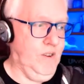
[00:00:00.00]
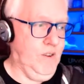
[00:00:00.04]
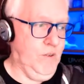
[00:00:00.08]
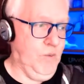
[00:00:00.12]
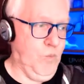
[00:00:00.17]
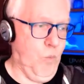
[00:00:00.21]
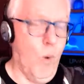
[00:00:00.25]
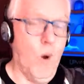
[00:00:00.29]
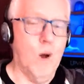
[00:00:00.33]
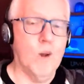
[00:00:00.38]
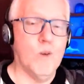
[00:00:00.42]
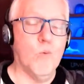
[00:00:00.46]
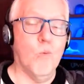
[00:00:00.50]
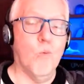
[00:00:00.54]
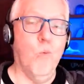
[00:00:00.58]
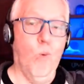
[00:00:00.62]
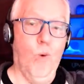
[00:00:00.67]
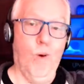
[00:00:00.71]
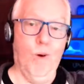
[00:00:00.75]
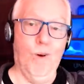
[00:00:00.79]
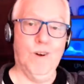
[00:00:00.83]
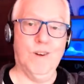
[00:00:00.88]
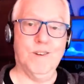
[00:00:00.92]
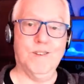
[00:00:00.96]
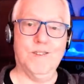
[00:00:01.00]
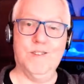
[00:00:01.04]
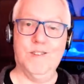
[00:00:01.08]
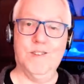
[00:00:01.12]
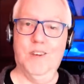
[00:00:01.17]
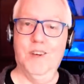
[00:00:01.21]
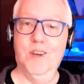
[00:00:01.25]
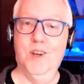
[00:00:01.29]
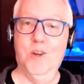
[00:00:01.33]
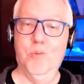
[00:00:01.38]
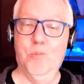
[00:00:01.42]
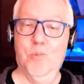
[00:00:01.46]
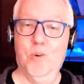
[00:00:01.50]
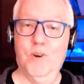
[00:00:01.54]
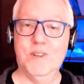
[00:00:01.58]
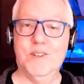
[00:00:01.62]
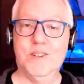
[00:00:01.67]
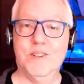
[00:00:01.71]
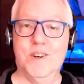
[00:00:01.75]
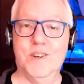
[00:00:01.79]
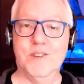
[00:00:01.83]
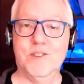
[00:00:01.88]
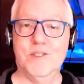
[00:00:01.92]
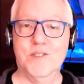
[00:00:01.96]
What works and what
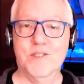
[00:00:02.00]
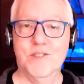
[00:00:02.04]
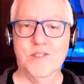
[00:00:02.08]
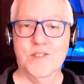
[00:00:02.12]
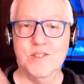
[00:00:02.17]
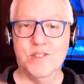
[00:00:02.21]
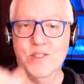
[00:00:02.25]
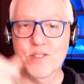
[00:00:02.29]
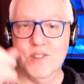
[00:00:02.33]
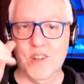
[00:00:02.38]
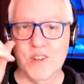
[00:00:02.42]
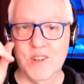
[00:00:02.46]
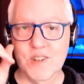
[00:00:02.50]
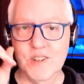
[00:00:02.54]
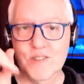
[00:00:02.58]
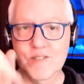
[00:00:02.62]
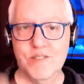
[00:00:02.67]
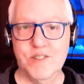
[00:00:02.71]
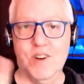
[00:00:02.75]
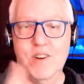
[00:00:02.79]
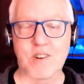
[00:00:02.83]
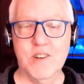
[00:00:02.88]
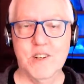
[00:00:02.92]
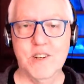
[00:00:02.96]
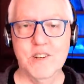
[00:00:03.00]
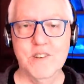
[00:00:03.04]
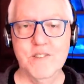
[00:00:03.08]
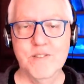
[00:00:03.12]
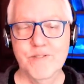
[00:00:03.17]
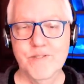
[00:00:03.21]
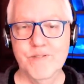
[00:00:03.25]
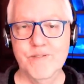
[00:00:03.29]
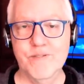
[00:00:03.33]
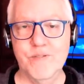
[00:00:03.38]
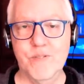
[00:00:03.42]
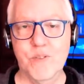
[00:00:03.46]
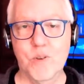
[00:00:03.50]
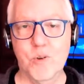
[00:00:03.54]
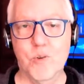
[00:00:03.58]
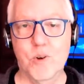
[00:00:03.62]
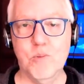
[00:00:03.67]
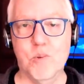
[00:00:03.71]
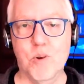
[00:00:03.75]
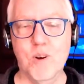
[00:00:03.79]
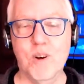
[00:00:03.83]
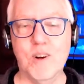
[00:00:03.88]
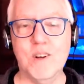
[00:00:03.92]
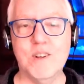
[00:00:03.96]
doesn't, Duncan?
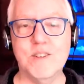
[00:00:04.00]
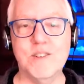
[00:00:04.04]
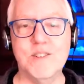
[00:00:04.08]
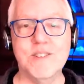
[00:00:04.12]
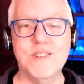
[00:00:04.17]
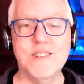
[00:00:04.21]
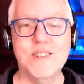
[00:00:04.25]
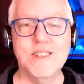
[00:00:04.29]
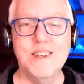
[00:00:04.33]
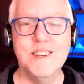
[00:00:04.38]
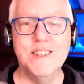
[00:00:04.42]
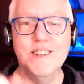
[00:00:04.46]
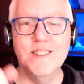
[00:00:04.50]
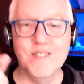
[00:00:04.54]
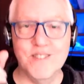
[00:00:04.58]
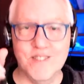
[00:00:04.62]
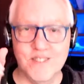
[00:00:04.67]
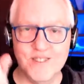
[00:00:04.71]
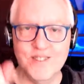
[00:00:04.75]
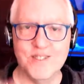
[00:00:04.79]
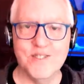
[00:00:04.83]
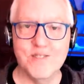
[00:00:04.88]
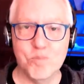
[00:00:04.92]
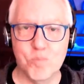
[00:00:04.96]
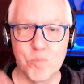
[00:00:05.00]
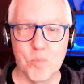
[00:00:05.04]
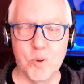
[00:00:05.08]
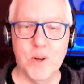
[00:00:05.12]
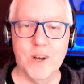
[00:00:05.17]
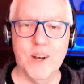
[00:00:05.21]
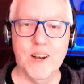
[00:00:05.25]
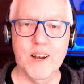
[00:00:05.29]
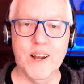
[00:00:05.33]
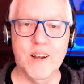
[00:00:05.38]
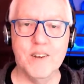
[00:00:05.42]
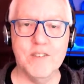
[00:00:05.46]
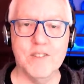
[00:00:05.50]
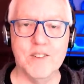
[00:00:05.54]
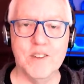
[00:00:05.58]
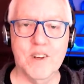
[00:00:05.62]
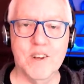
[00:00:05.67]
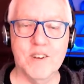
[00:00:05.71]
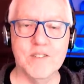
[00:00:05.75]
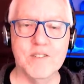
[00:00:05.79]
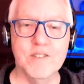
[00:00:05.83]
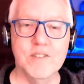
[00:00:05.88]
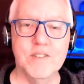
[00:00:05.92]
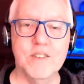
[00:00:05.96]
What works is putting it out
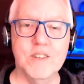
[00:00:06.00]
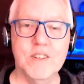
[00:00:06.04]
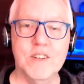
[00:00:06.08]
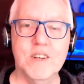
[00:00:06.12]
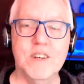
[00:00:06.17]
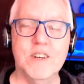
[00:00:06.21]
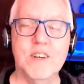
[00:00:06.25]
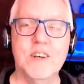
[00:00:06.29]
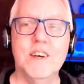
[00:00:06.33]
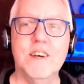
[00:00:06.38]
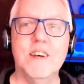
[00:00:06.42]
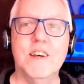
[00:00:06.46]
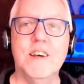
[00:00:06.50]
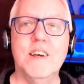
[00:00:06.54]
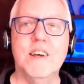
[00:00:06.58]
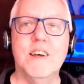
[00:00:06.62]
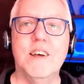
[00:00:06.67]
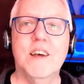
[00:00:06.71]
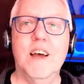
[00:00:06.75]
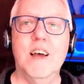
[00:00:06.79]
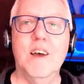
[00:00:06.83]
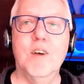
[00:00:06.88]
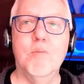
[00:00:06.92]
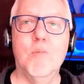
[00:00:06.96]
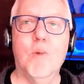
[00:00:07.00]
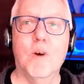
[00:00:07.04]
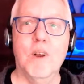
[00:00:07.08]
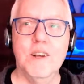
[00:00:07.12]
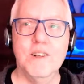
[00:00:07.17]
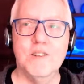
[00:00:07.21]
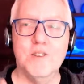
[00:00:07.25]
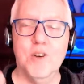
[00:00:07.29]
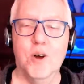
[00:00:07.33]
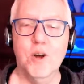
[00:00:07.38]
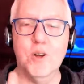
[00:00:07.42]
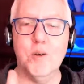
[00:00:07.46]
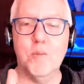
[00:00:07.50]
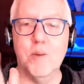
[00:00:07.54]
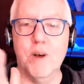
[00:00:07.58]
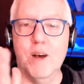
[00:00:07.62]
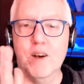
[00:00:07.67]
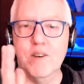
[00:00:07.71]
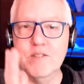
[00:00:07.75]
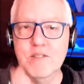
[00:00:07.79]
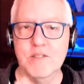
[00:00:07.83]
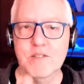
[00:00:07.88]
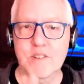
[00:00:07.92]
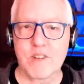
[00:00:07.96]
there. And what I talk
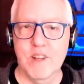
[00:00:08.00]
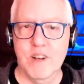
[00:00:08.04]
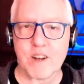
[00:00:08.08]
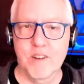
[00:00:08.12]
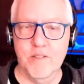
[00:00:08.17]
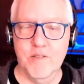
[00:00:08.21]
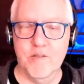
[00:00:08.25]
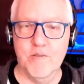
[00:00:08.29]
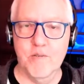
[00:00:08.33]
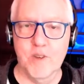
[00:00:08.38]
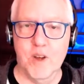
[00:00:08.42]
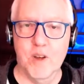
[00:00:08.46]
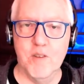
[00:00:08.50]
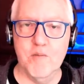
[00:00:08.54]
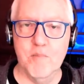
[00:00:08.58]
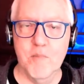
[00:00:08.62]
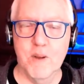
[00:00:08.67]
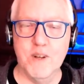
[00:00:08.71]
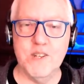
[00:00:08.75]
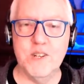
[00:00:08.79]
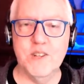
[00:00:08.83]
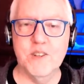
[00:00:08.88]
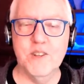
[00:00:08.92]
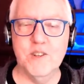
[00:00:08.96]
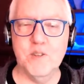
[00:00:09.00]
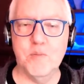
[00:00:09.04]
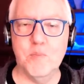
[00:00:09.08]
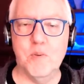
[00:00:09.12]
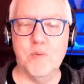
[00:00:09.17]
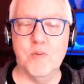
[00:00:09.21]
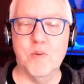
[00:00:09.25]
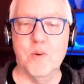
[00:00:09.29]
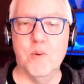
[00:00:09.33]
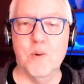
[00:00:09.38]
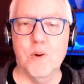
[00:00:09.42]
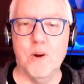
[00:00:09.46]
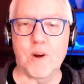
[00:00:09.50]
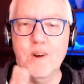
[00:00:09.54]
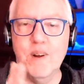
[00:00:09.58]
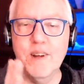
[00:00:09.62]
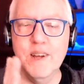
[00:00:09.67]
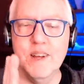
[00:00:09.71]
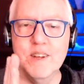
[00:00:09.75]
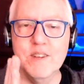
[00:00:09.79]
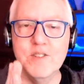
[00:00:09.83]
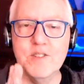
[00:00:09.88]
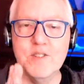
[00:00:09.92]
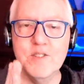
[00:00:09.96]
about, and I've mentioned this before,
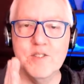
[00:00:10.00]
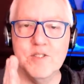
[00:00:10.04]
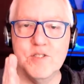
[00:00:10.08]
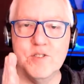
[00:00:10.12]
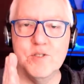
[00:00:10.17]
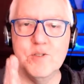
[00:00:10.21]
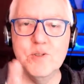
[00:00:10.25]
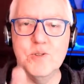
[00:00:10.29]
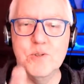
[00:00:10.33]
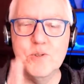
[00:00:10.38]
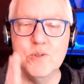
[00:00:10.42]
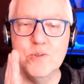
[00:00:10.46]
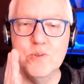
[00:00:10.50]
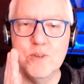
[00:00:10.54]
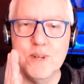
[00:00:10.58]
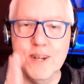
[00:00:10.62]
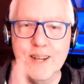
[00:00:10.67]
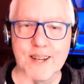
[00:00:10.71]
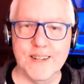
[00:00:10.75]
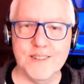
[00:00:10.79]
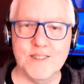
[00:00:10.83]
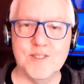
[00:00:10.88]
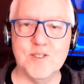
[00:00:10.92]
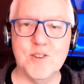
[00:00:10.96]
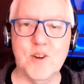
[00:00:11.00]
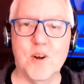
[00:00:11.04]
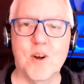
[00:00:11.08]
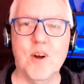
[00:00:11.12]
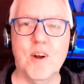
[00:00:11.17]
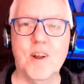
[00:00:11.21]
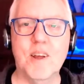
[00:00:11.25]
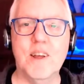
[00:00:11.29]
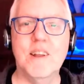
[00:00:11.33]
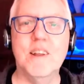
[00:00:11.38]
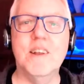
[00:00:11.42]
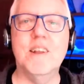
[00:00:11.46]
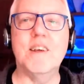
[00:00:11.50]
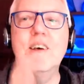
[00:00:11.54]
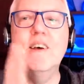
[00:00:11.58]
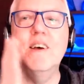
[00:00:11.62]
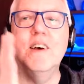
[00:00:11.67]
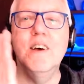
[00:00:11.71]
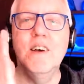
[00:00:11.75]
is to get started,